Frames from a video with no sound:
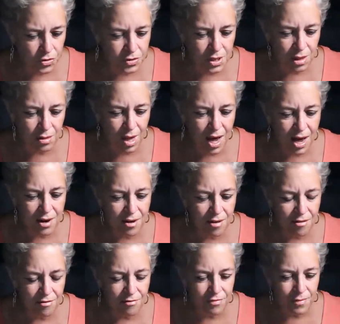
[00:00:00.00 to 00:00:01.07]
There's a lot
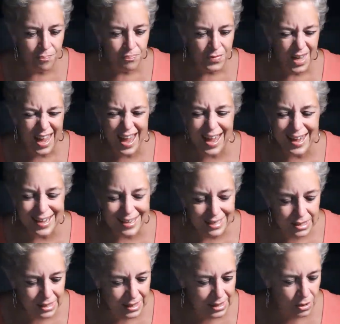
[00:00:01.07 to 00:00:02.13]
of
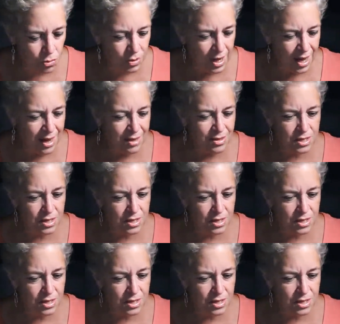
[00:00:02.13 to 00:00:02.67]
angst, okay?